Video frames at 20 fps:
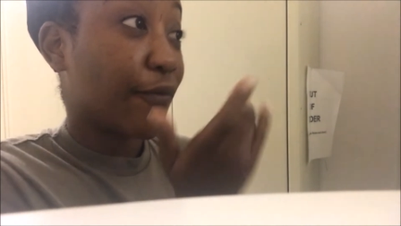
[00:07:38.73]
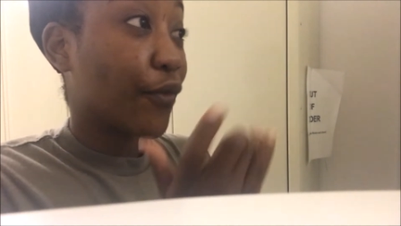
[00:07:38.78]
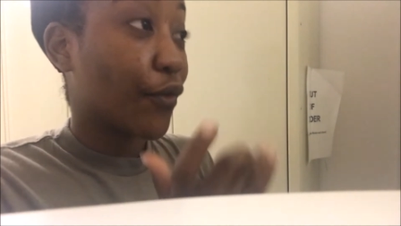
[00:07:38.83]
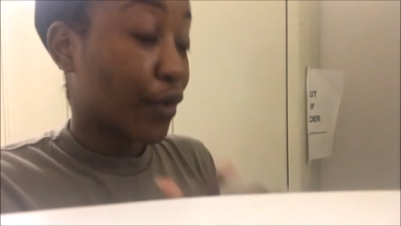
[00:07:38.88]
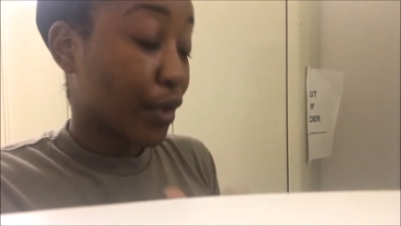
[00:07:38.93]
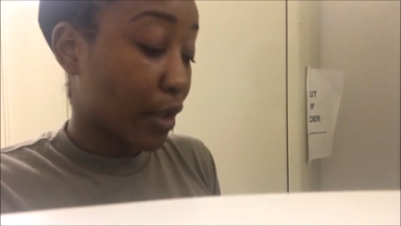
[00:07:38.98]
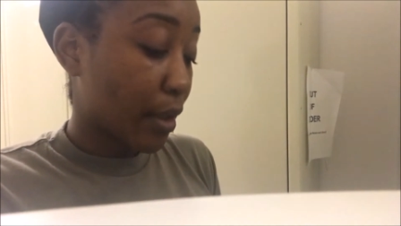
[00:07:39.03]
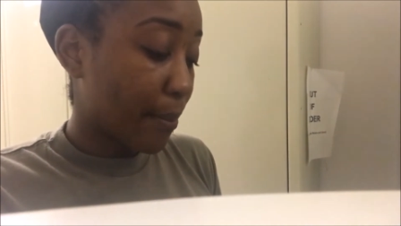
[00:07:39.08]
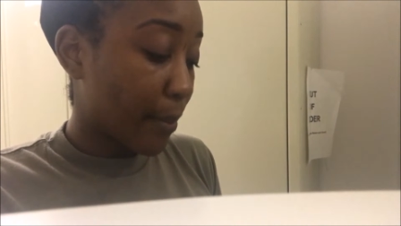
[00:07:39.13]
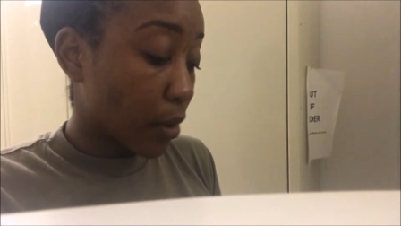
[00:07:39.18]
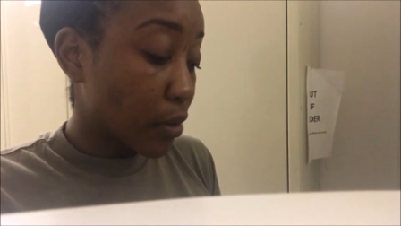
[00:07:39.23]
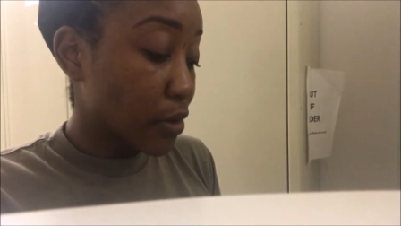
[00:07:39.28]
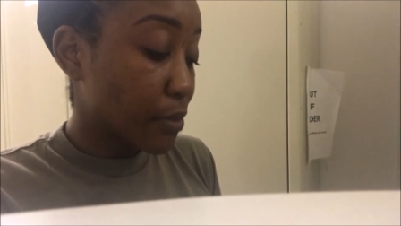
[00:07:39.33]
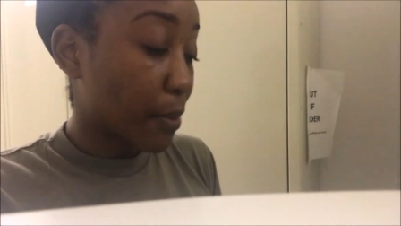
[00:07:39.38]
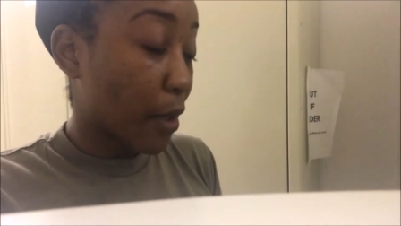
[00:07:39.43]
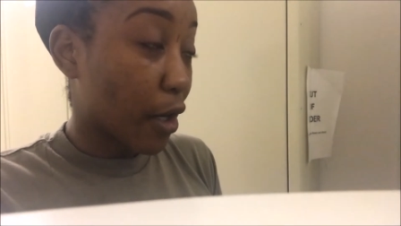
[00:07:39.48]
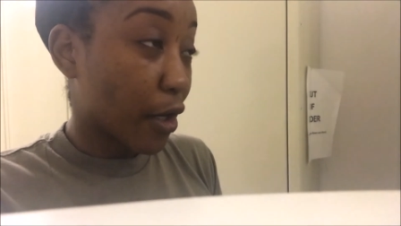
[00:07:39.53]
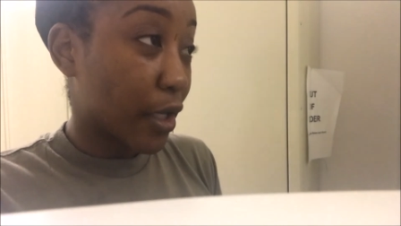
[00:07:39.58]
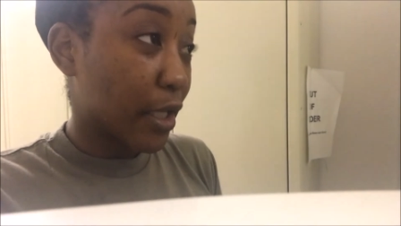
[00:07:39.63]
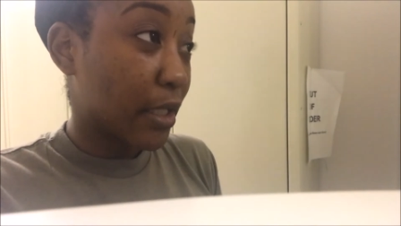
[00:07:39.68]
for the most
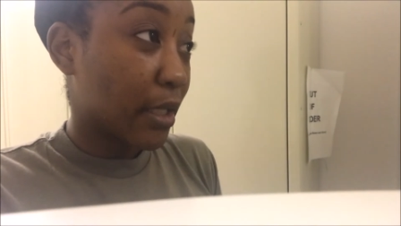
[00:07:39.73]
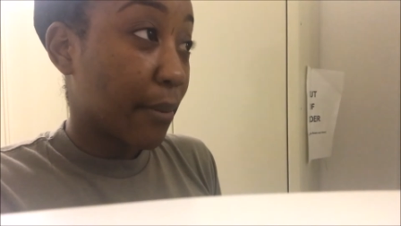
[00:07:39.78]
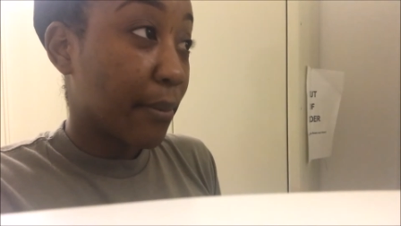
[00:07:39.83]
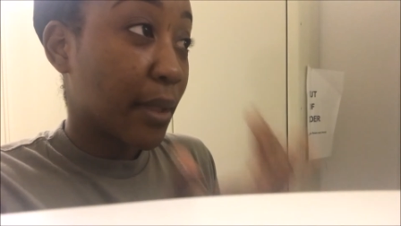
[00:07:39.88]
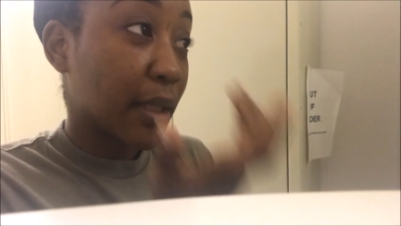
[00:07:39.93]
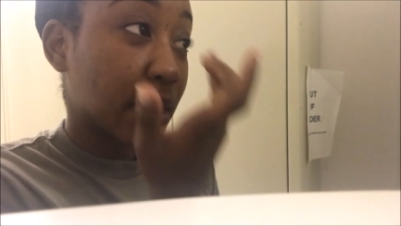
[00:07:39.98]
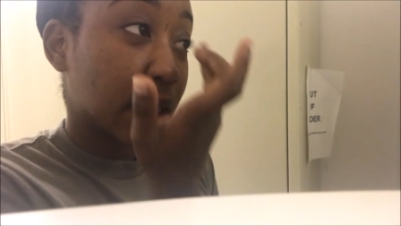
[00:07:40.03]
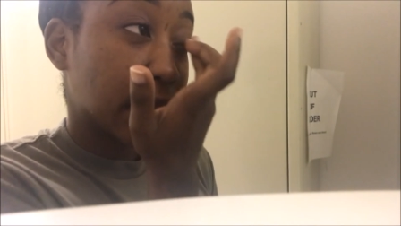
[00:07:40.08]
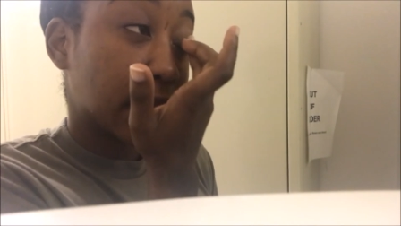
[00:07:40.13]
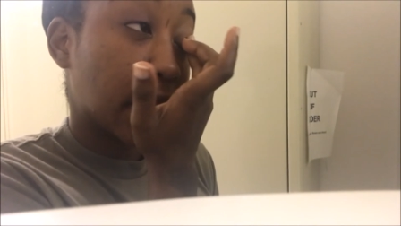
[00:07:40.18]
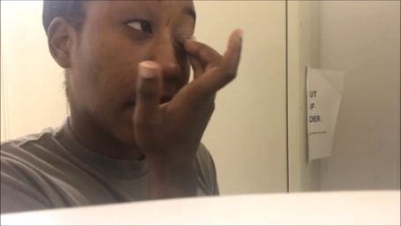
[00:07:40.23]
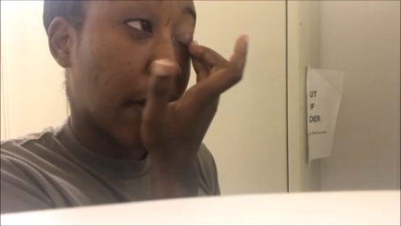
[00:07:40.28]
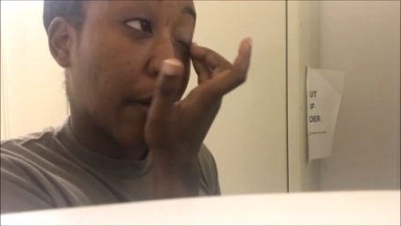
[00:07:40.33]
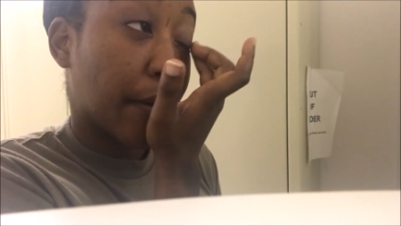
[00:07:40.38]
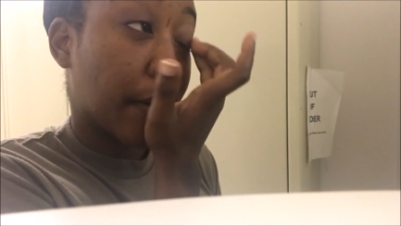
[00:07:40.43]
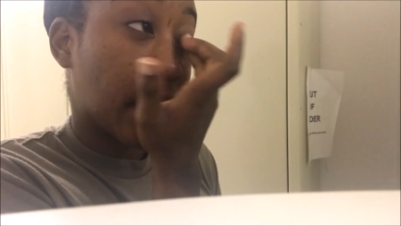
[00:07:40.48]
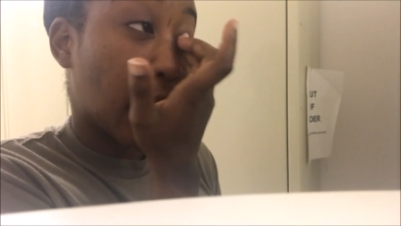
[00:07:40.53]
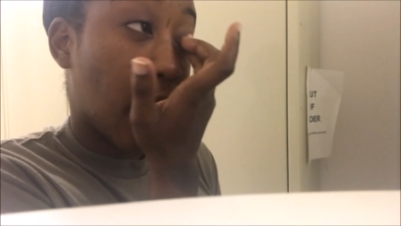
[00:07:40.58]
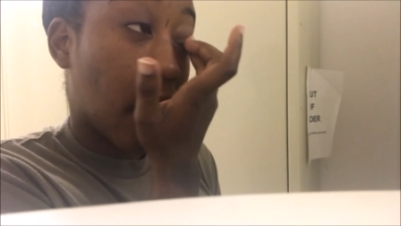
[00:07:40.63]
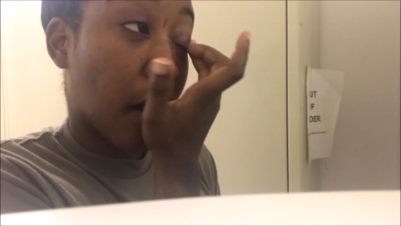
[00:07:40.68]
part in the
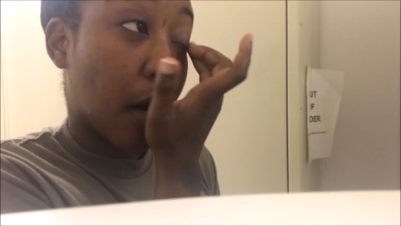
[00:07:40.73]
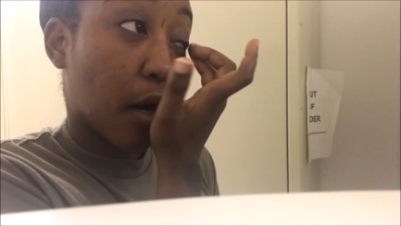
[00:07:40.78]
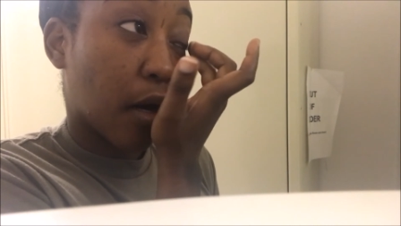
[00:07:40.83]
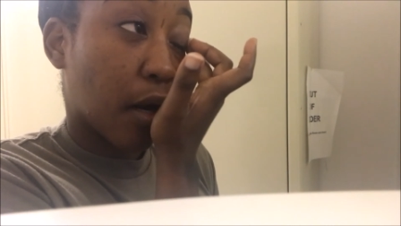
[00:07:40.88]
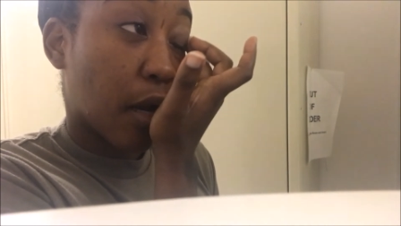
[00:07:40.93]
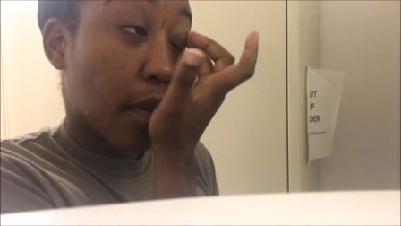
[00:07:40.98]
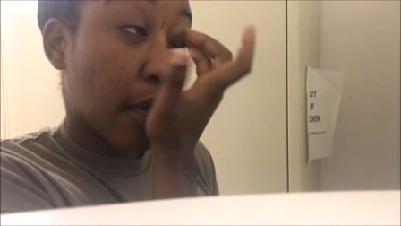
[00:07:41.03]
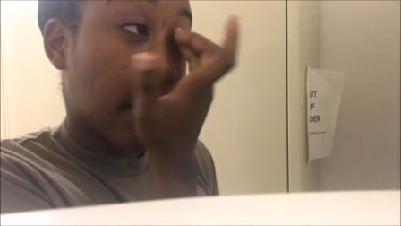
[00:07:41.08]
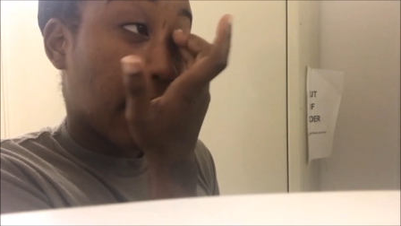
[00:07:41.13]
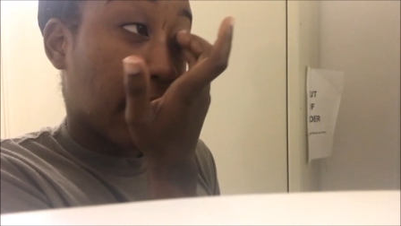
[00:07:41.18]
military, are